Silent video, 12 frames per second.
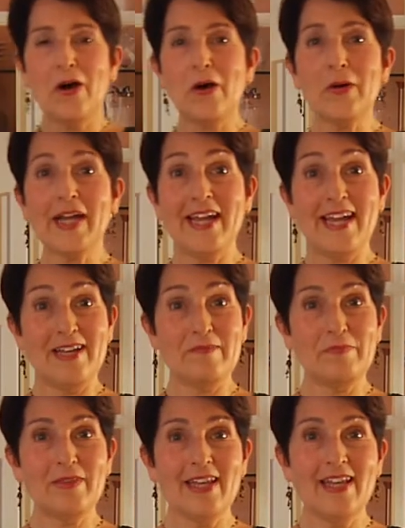Okay,
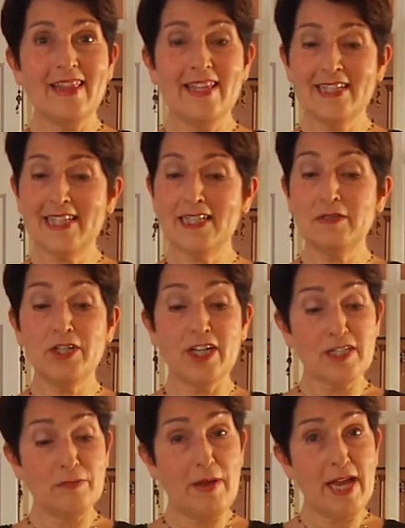this is
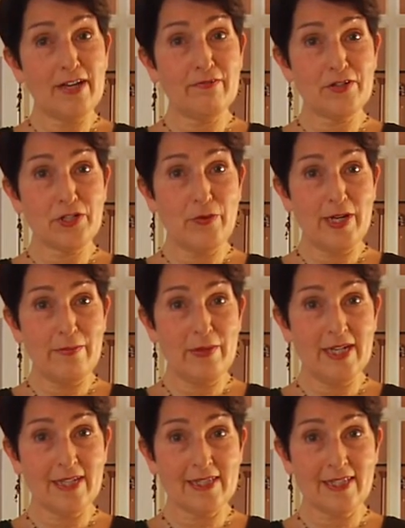just baked for 20
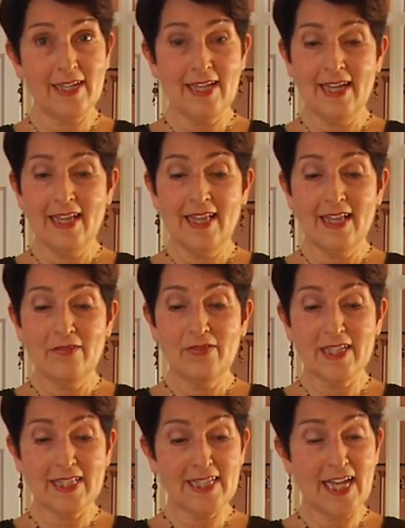minutes.
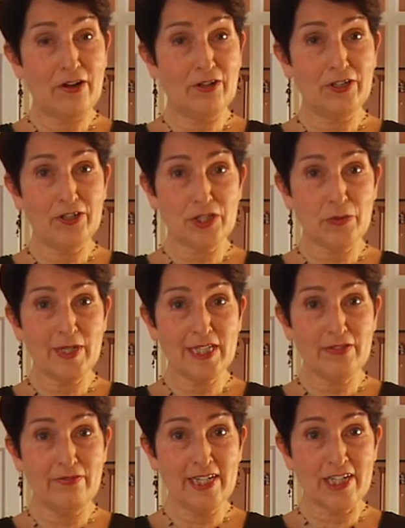This is how it looks when
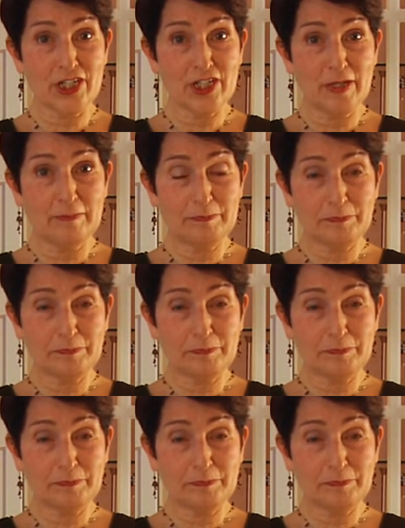it's finished.